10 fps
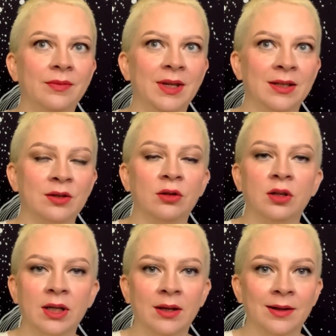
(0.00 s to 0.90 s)
it's
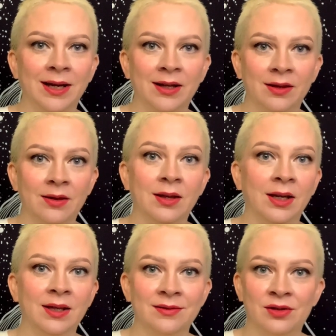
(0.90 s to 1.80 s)
looking like the
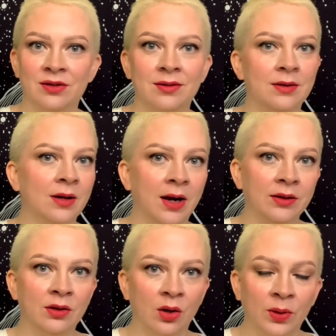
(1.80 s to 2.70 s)
thing is just
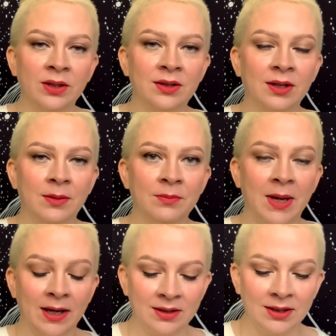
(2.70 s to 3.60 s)
not going to come
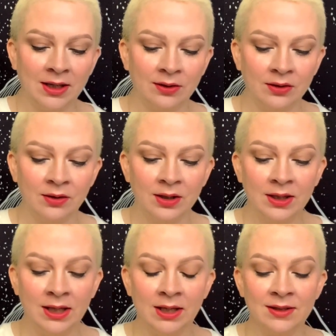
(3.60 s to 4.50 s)
back together,
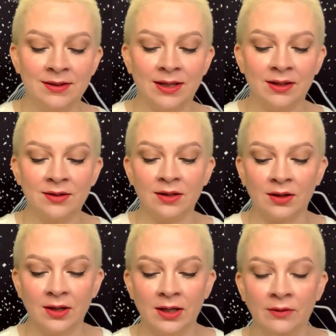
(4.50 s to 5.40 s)
and instead it's
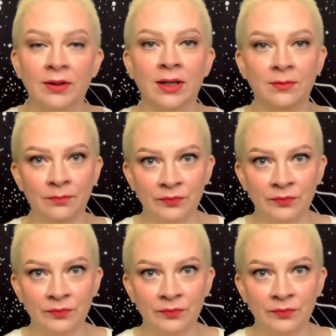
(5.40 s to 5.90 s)
gonna kind of like